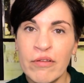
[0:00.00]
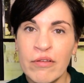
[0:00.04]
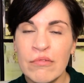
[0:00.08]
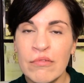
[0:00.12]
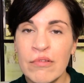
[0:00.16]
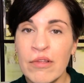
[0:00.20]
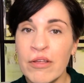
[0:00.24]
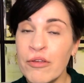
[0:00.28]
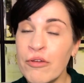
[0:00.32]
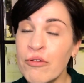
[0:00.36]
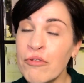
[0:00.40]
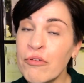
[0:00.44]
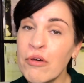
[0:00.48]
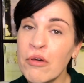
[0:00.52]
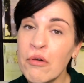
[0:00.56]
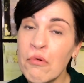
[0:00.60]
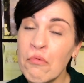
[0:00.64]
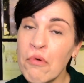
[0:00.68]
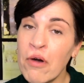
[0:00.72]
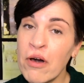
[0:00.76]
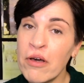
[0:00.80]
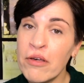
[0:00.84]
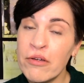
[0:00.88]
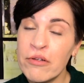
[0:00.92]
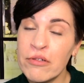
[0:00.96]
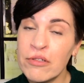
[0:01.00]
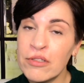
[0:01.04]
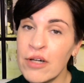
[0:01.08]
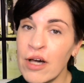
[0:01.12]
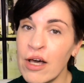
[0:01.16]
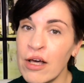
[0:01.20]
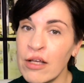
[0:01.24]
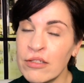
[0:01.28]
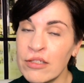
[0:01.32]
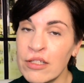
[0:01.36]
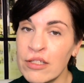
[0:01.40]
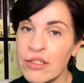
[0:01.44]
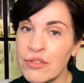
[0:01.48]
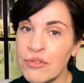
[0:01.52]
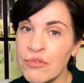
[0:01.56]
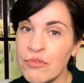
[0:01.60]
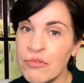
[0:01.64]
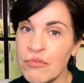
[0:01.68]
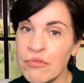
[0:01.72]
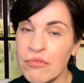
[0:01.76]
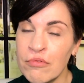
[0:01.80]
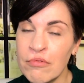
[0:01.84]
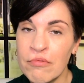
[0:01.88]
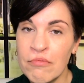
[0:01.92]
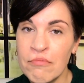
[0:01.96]
that you're going to want your child to
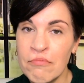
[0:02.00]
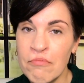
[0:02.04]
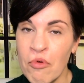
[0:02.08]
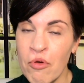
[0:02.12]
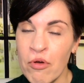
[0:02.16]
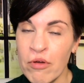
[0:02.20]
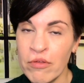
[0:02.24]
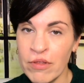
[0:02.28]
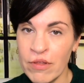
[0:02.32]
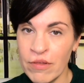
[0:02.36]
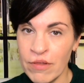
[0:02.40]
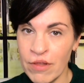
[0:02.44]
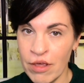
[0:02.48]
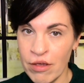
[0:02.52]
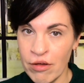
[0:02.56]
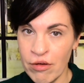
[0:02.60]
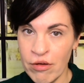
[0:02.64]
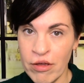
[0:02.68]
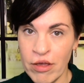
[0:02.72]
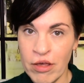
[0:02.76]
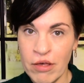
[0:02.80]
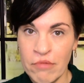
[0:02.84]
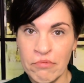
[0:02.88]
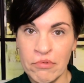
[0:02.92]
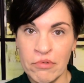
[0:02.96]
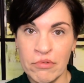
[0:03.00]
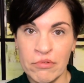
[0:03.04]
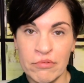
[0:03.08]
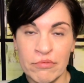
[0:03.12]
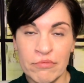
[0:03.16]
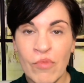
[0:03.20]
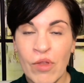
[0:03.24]
do more than they are able.